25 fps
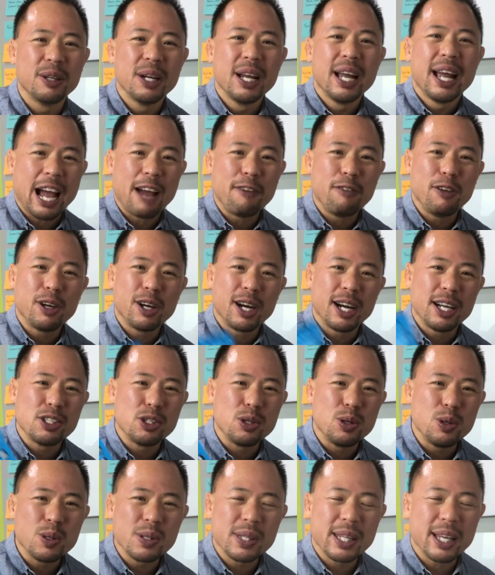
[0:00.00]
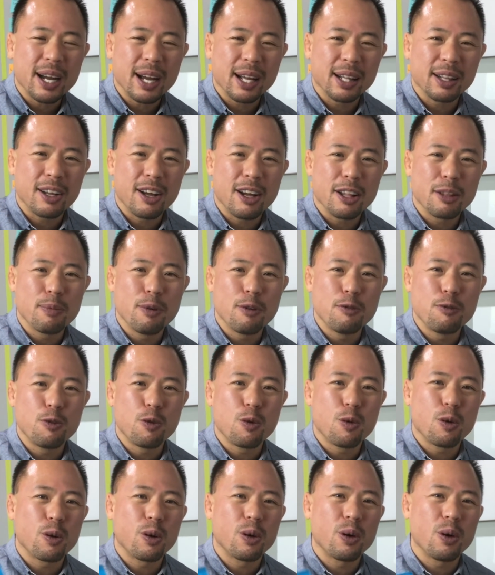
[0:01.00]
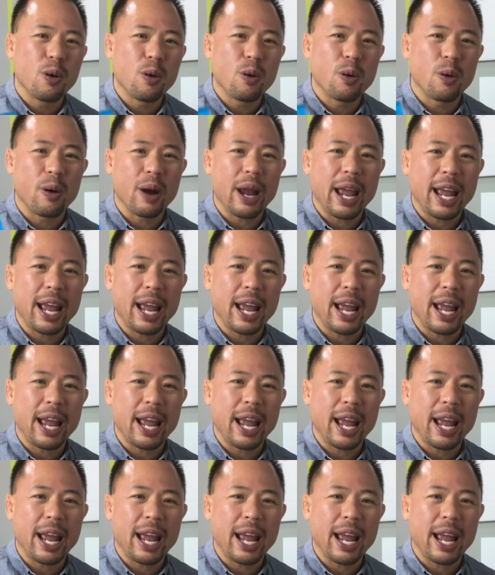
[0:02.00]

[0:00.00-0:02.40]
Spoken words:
Have you guys used the iCloth before or